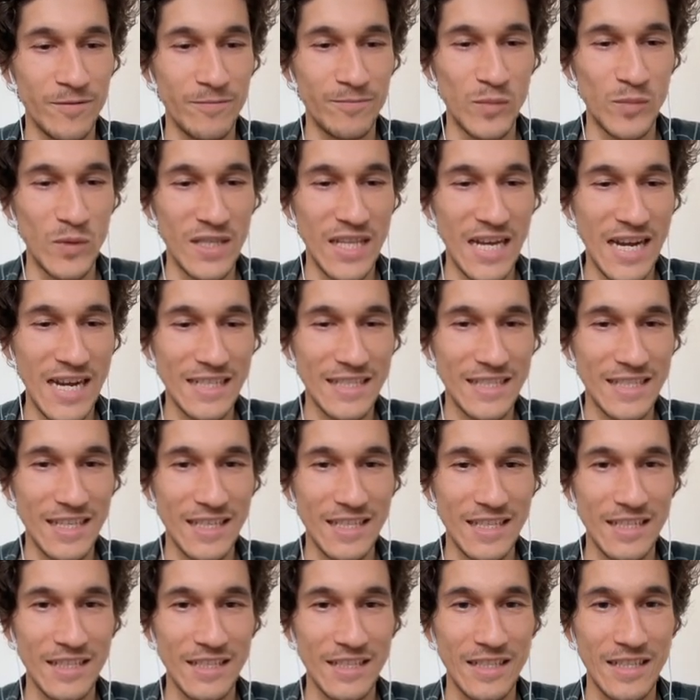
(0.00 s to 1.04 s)
knights I
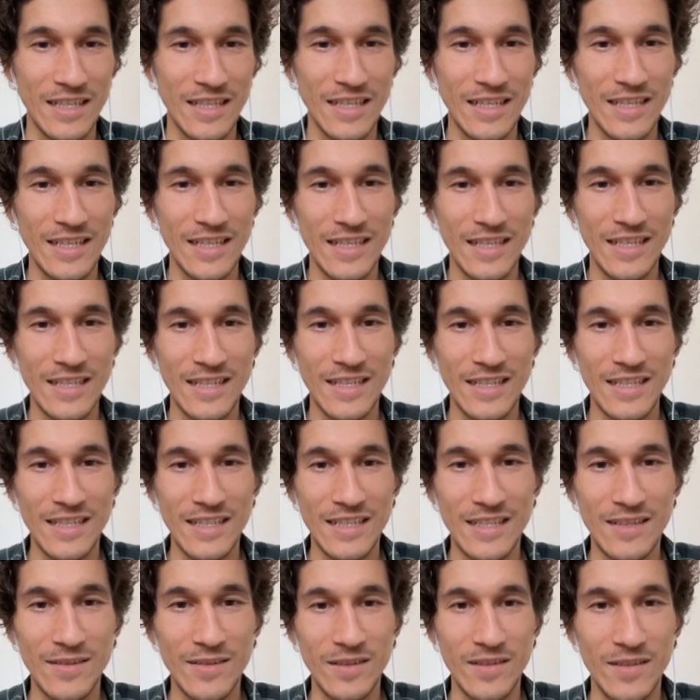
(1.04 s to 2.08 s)
can,
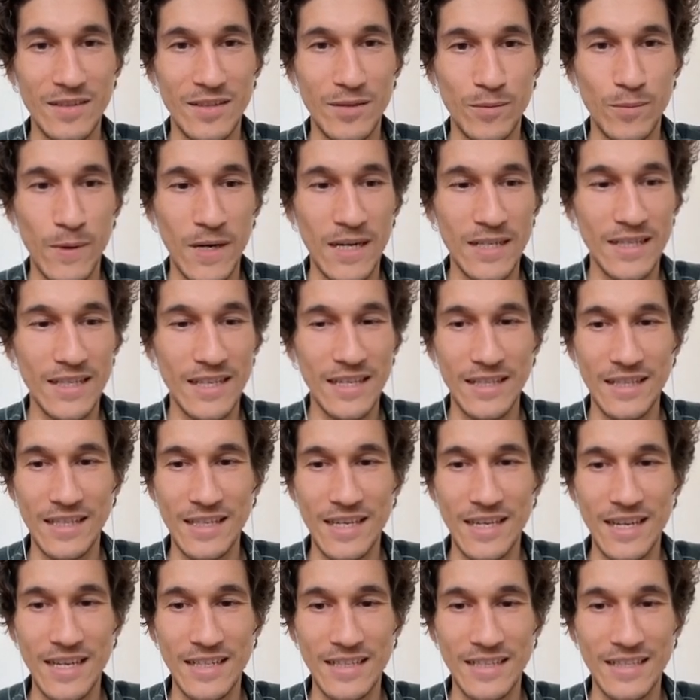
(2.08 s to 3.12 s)
the one can
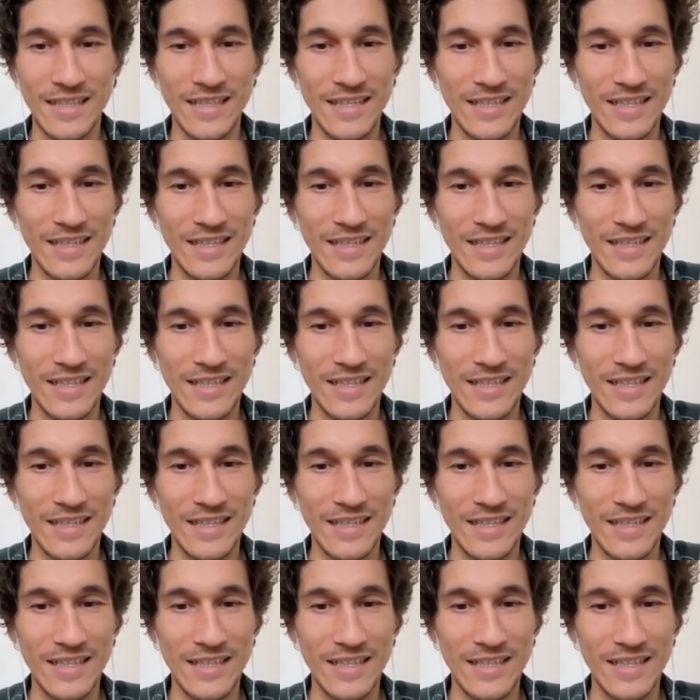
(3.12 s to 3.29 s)
get.